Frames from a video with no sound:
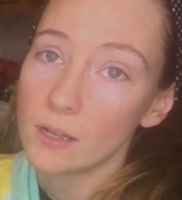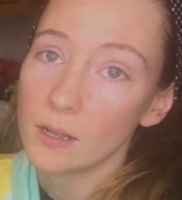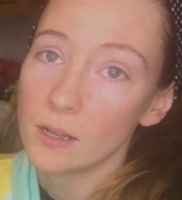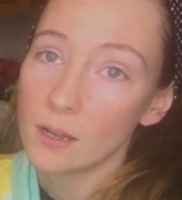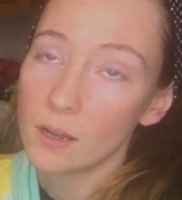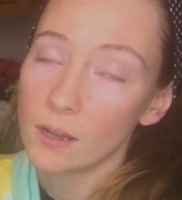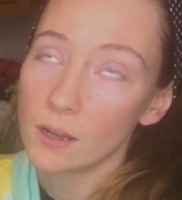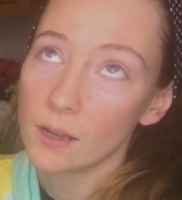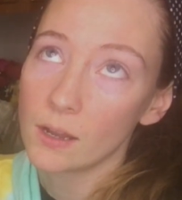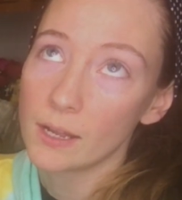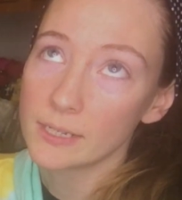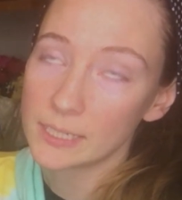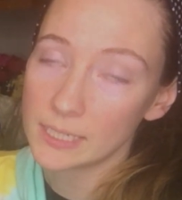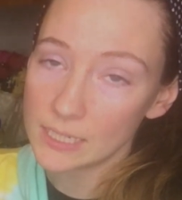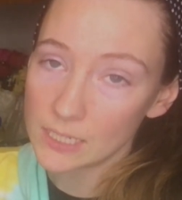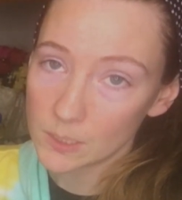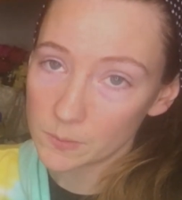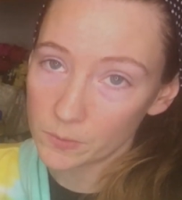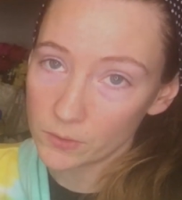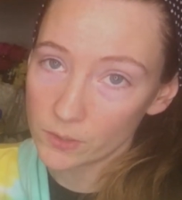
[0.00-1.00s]
a
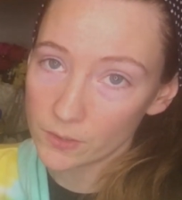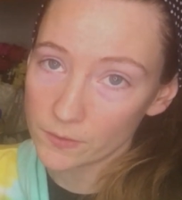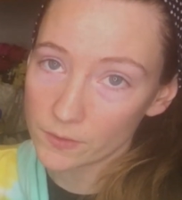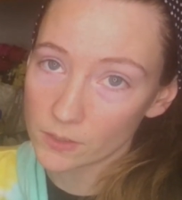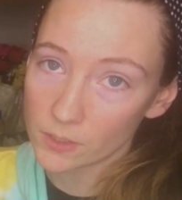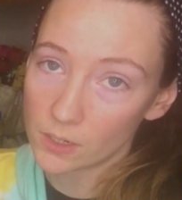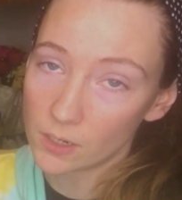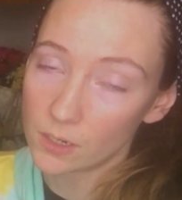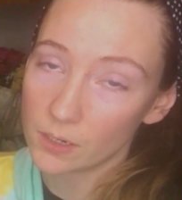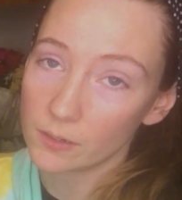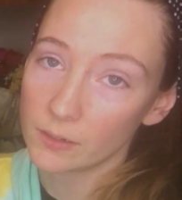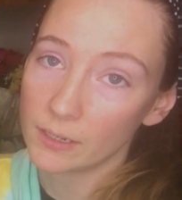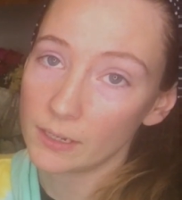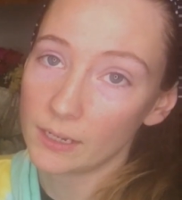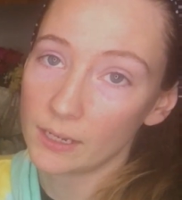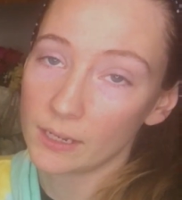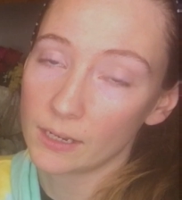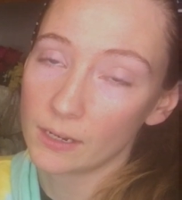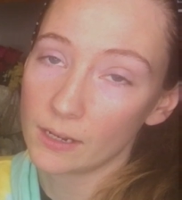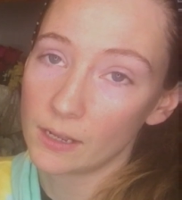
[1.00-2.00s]
teaspoon of salt,
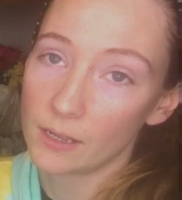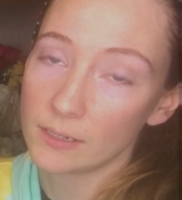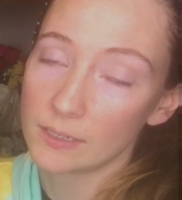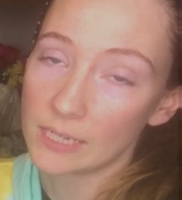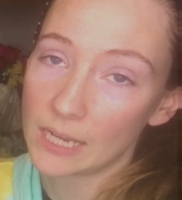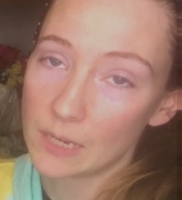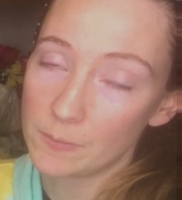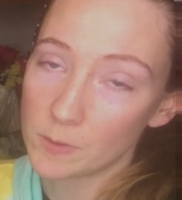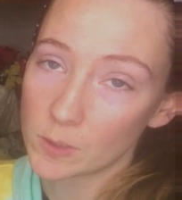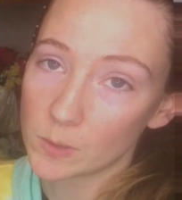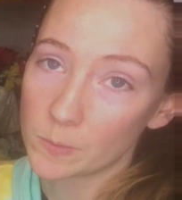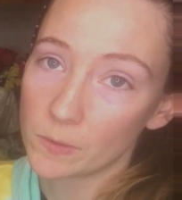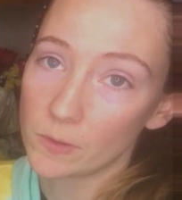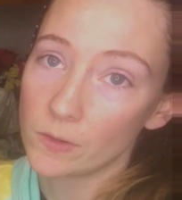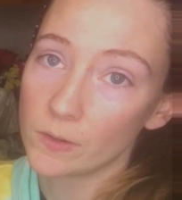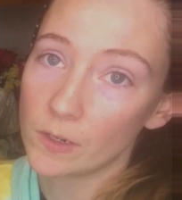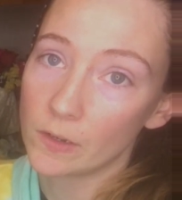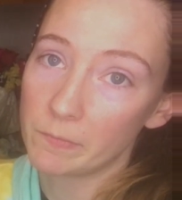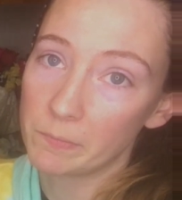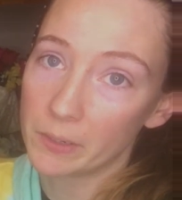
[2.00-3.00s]
and a
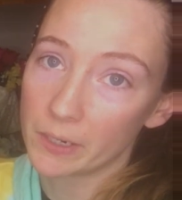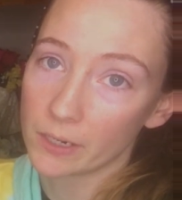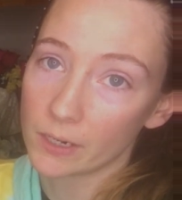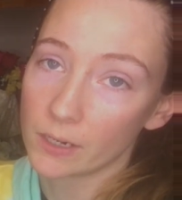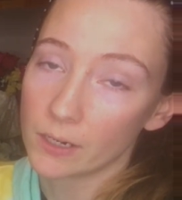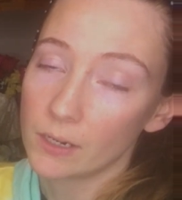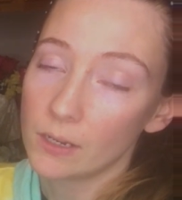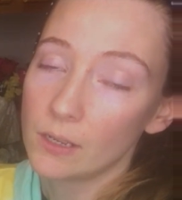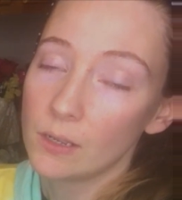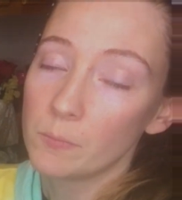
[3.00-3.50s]
tablespoon of butter.